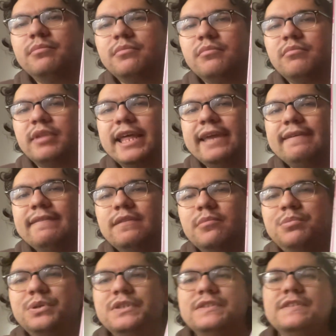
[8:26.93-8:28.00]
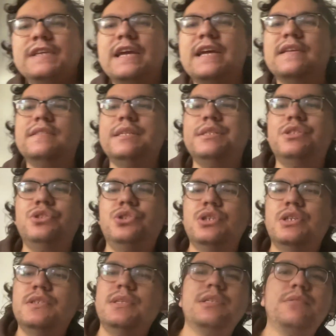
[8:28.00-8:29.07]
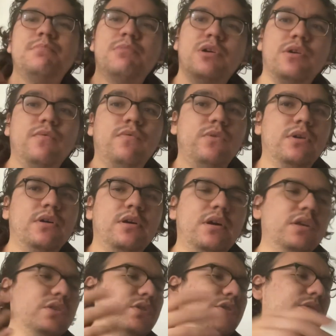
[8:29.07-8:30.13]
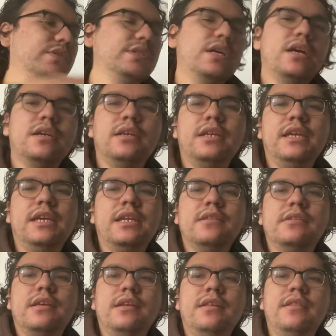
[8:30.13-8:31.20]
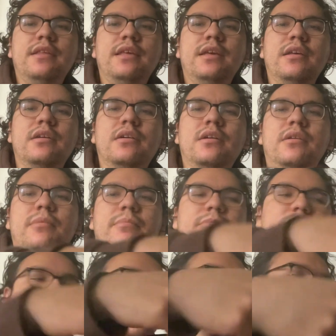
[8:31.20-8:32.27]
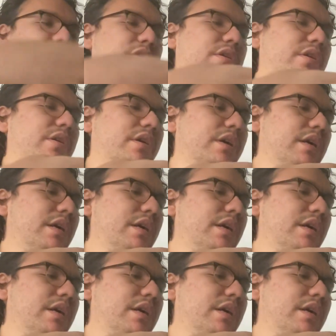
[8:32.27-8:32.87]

Like the book says, it's just his Marvel art. So it's not going to get into anything for other